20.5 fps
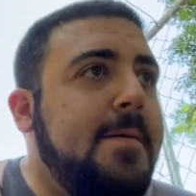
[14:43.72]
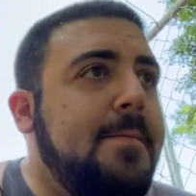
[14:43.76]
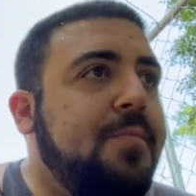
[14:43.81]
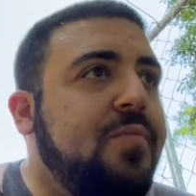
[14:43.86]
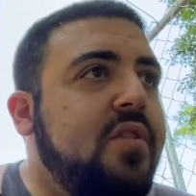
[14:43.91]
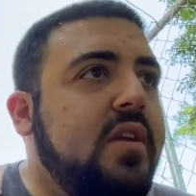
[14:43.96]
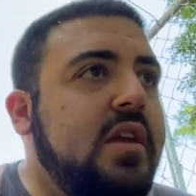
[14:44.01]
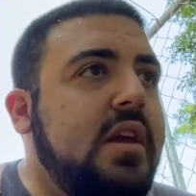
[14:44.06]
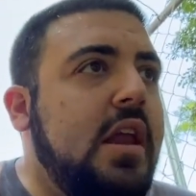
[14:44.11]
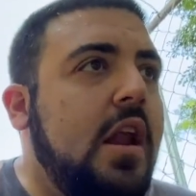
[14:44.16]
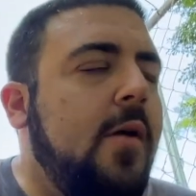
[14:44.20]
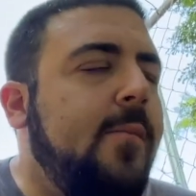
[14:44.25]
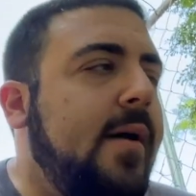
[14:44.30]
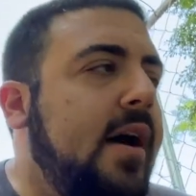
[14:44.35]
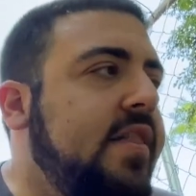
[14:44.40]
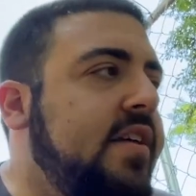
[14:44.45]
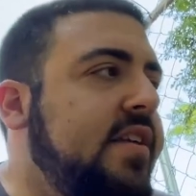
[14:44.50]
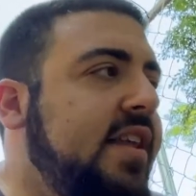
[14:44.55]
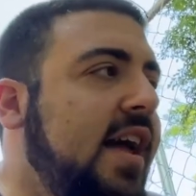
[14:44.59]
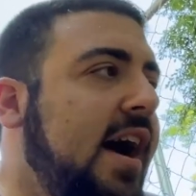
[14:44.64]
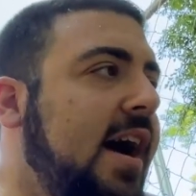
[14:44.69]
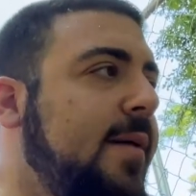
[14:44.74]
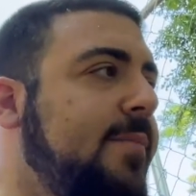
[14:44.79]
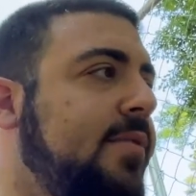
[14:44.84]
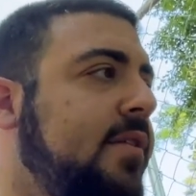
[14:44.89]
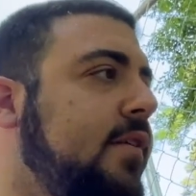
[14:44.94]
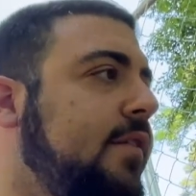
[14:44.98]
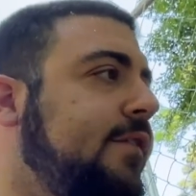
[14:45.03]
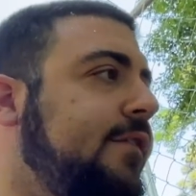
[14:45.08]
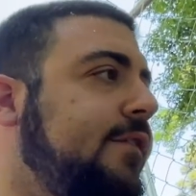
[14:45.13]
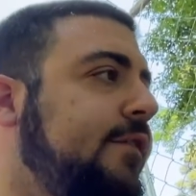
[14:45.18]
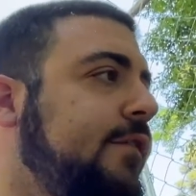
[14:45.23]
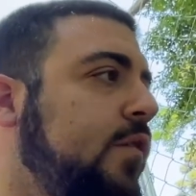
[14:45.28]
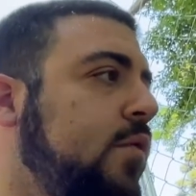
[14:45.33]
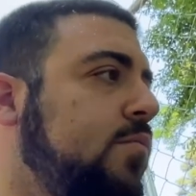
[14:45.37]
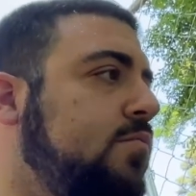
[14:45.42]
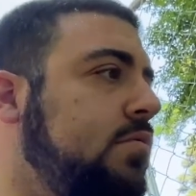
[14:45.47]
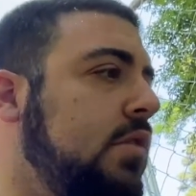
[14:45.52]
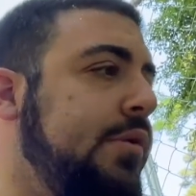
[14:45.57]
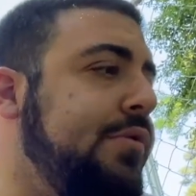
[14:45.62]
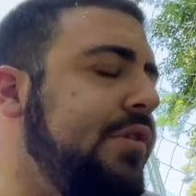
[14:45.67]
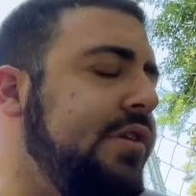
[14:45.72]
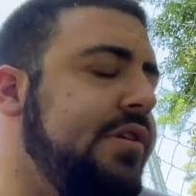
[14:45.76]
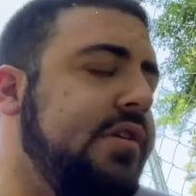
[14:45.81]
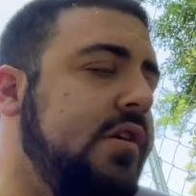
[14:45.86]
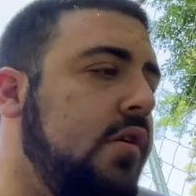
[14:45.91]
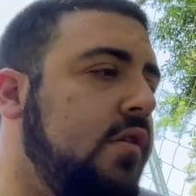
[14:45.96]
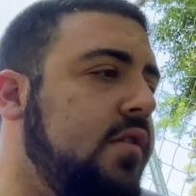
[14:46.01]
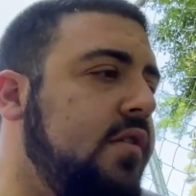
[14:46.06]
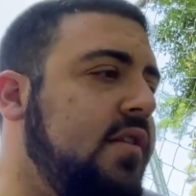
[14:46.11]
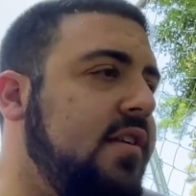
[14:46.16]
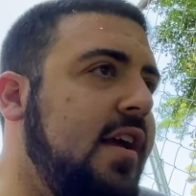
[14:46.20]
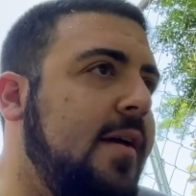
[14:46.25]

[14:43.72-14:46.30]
you know, by the time they're full-blown adults,